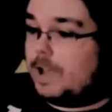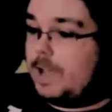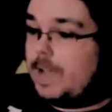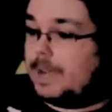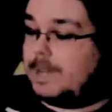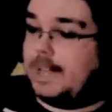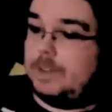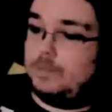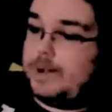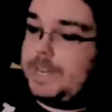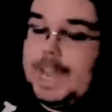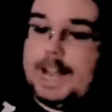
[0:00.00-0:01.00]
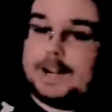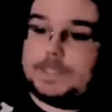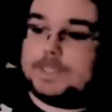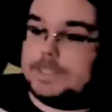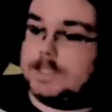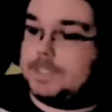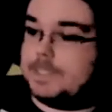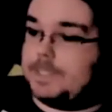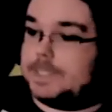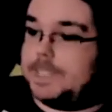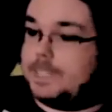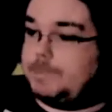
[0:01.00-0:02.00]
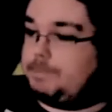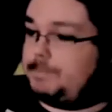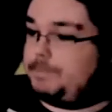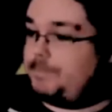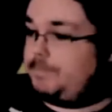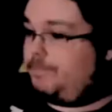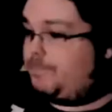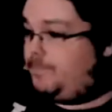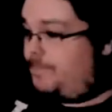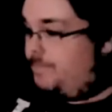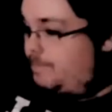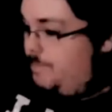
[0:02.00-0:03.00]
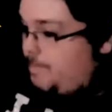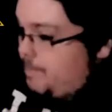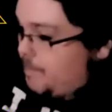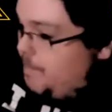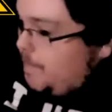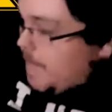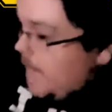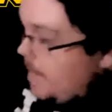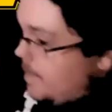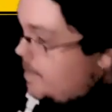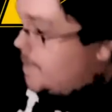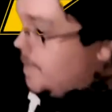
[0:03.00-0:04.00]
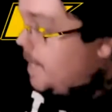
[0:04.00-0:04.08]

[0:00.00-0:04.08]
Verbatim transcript: again, we can't teach can't see